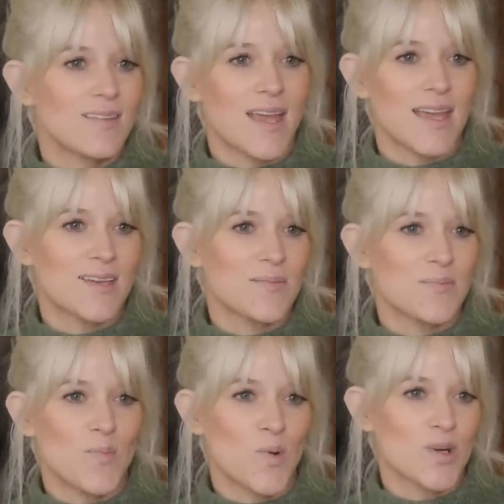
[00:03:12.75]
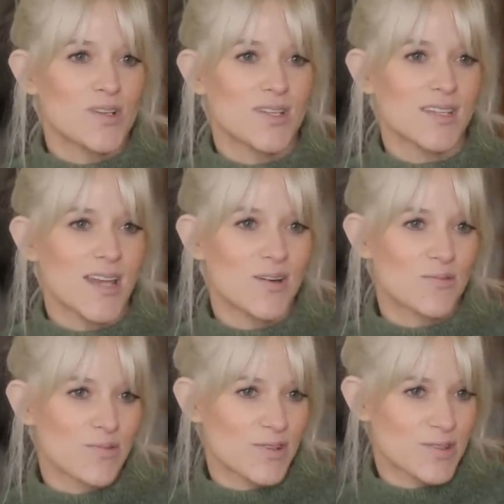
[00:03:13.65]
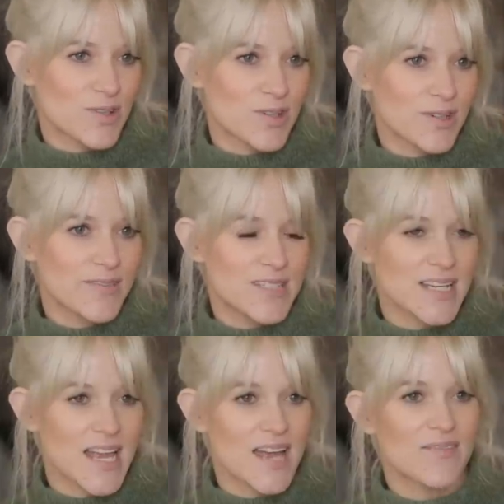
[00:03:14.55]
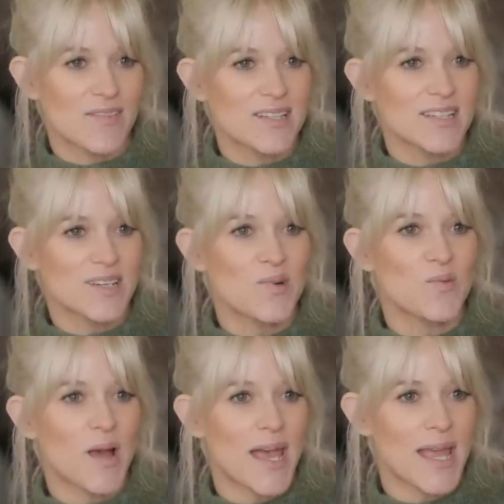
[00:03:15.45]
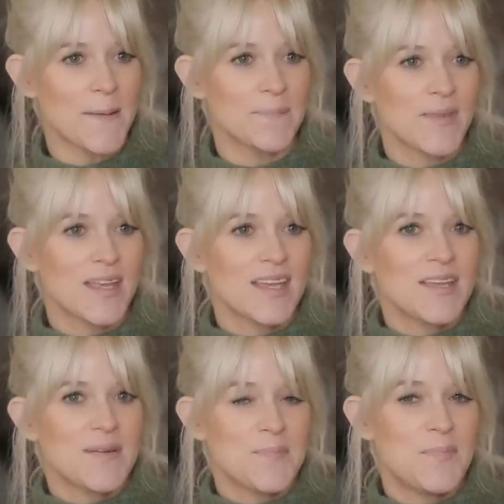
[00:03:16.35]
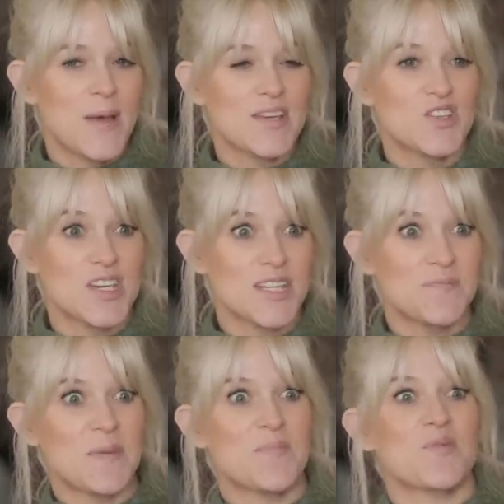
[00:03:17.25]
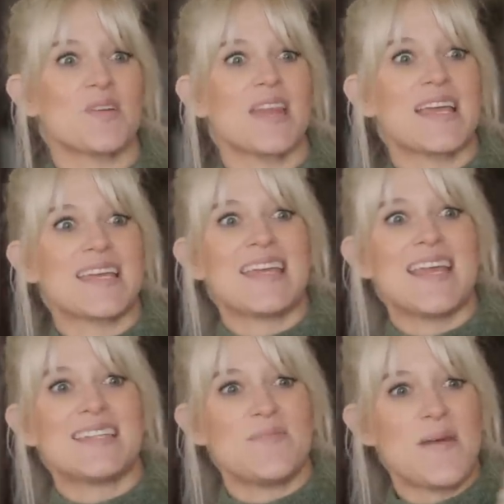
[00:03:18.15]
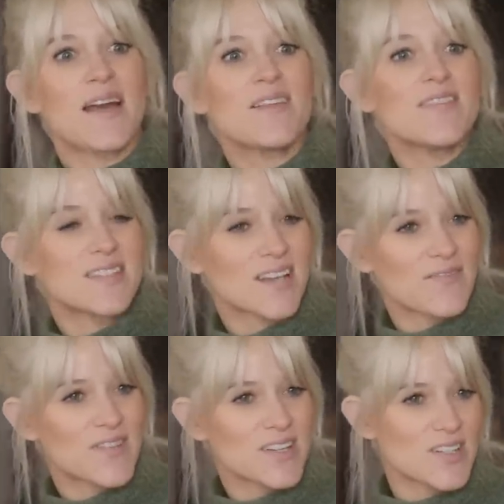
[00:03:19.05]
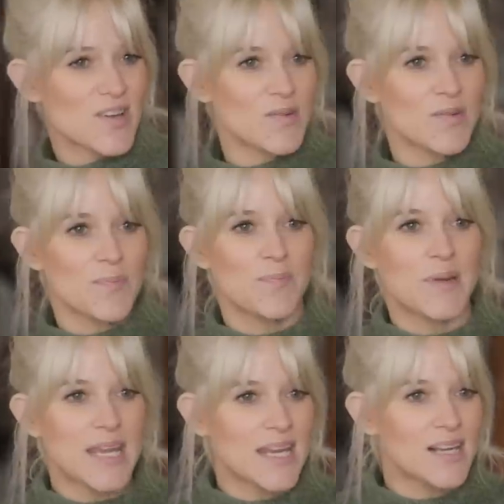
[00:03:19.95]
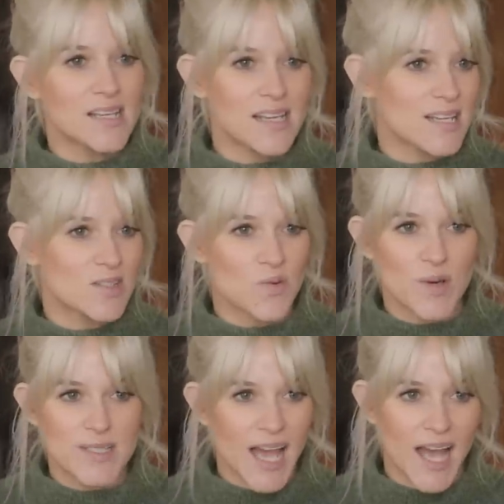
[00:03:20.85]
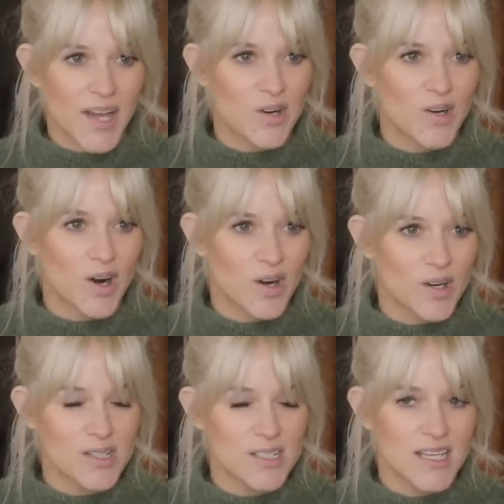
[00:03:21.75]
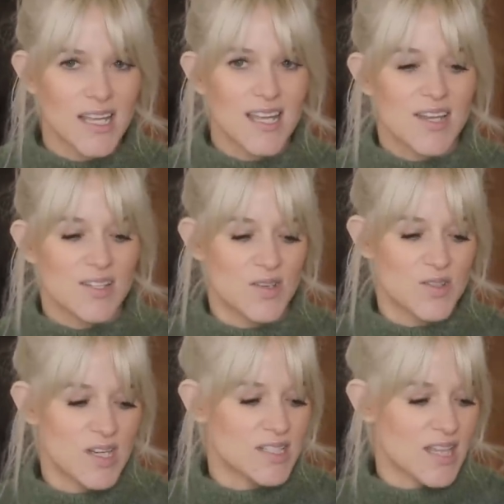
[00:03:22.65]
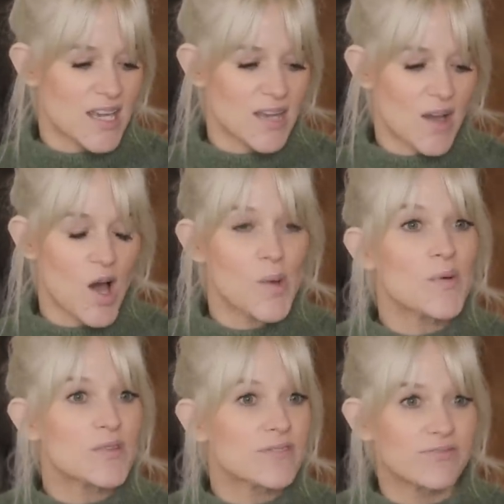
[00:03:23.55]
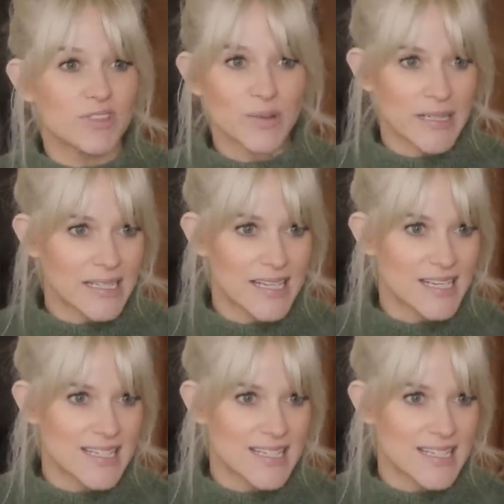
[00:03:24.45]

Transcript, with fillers: like more just like reserved in every single way. Mm-hmm. But she's been like gets him out of his comfort zone. But Italy has always had her heart. So she's like almost fluent in